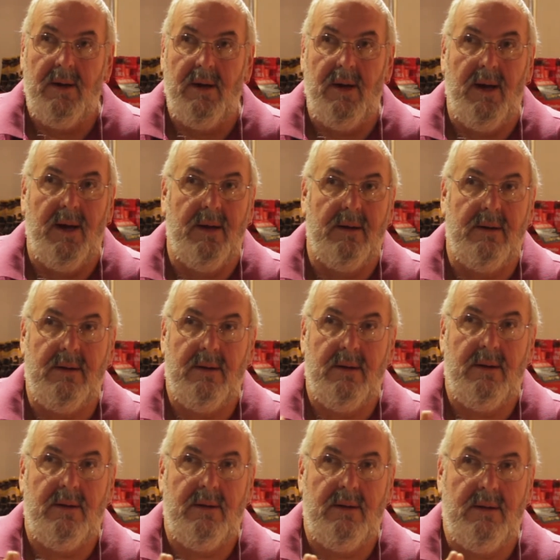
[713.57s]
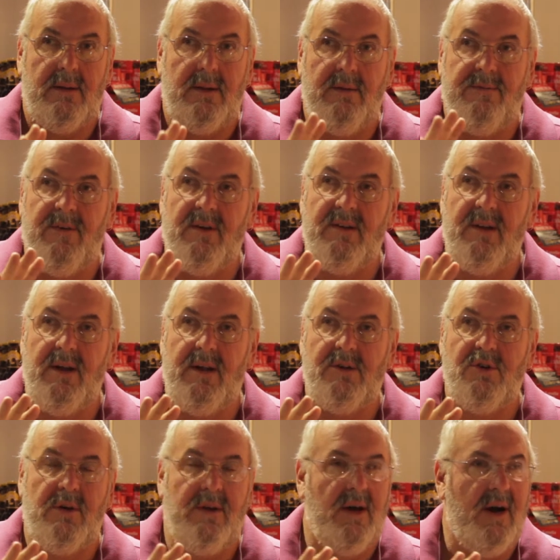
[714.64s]
and the first thing they
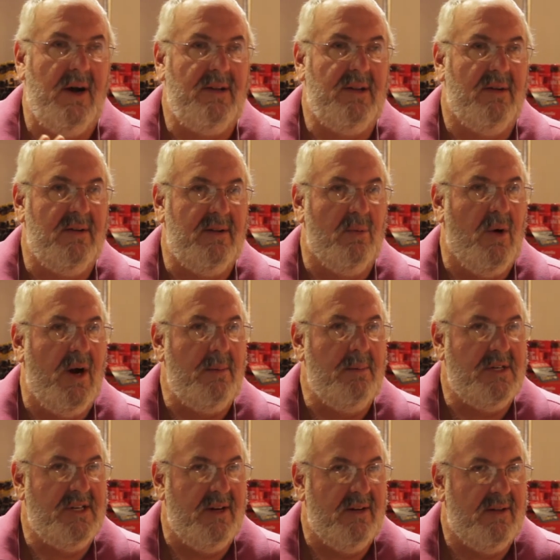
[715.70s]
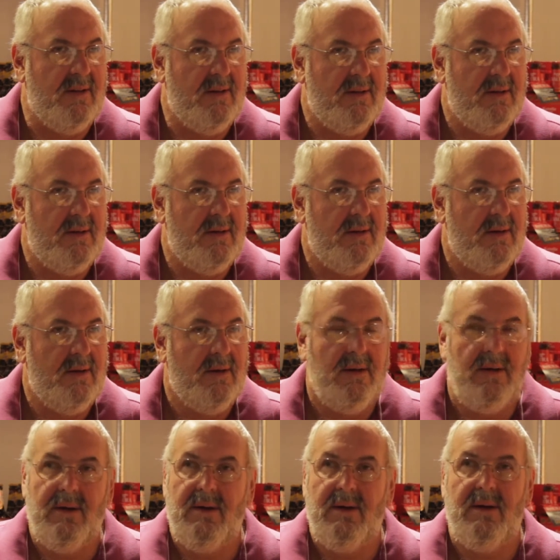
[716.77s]
draw their eyes to is the wine machines.
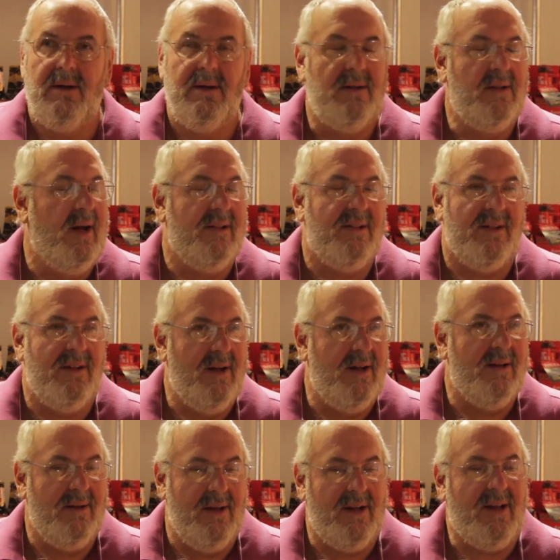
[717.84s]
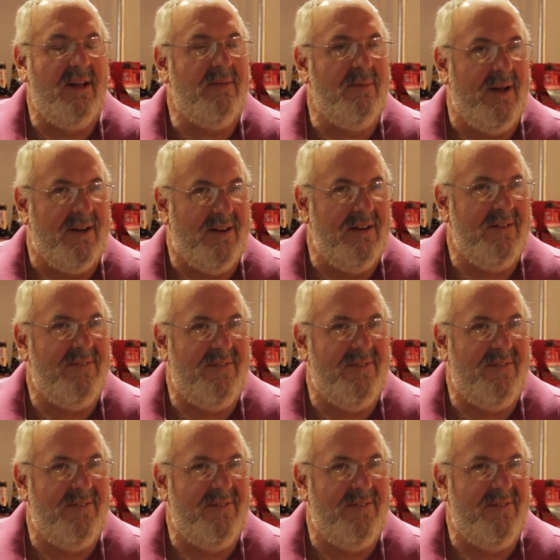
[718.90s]
It gives me a good